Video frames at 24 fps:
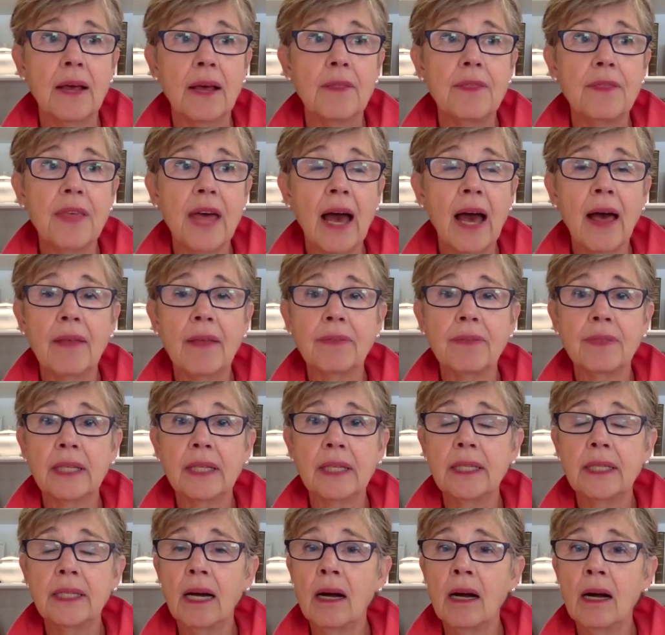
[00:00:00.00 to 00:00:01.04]
that
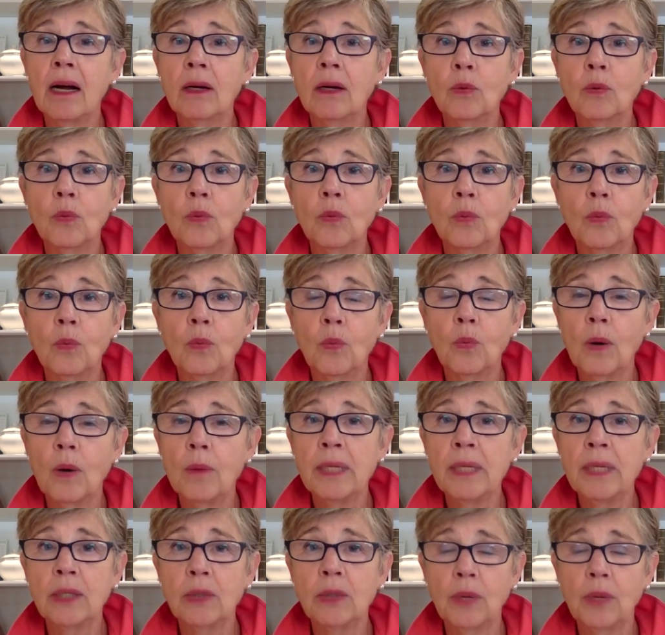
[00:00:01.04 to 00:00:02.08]
the young
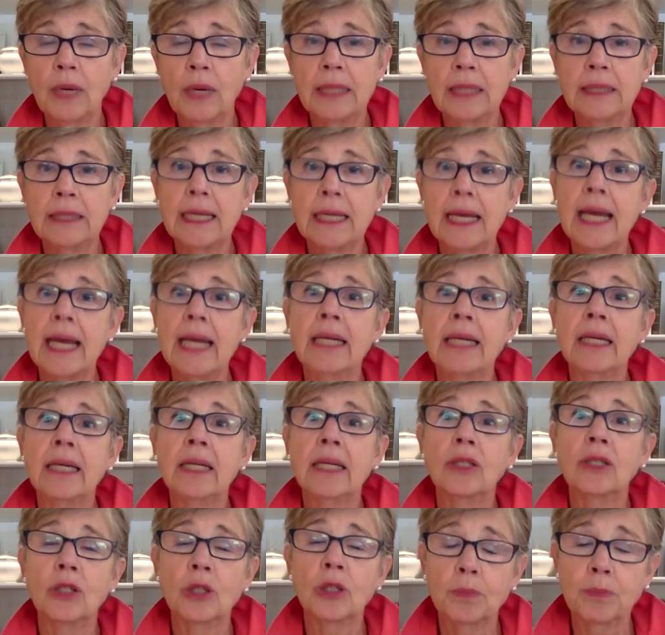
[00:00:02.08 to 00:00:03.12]
woman who had
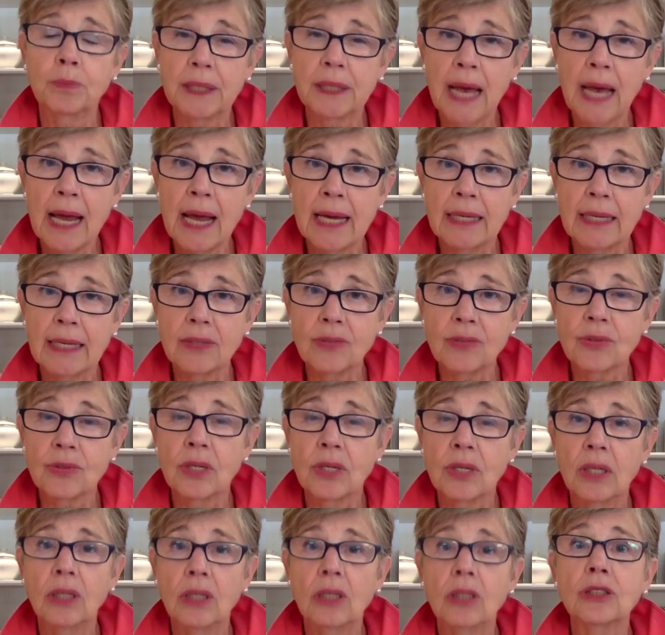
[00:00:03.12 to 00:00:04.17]
taken her
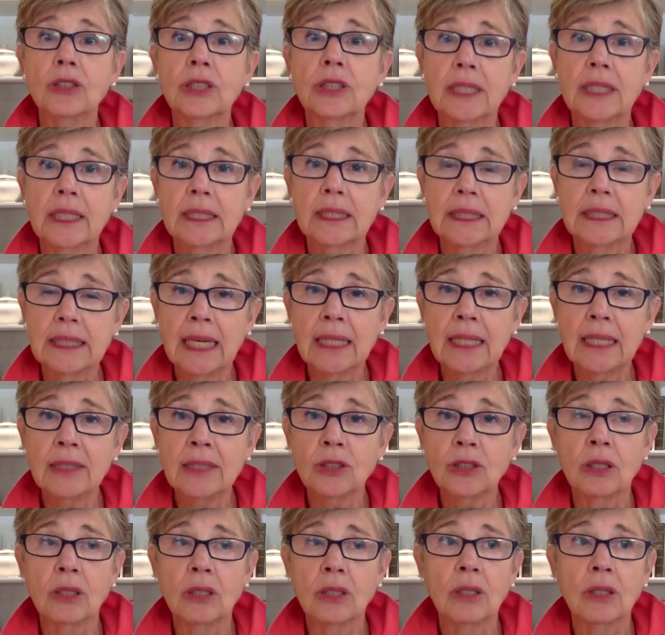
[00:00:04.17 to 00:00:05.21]
place, her
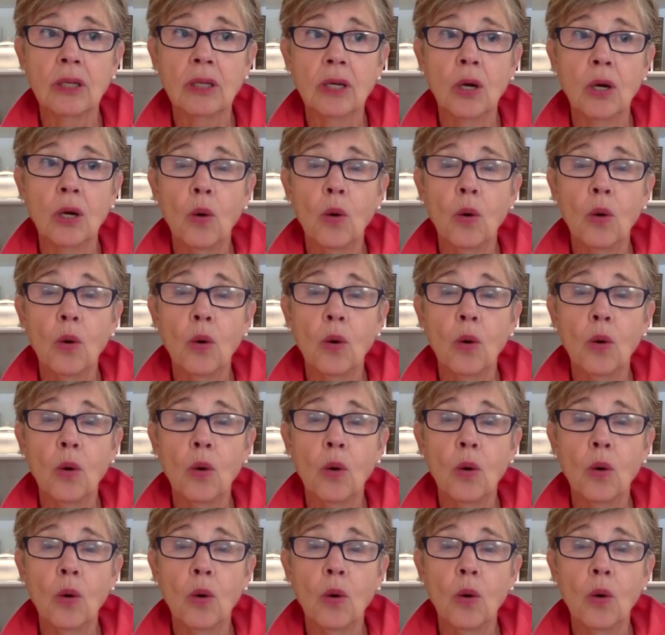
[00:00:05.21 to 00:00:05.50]
successor,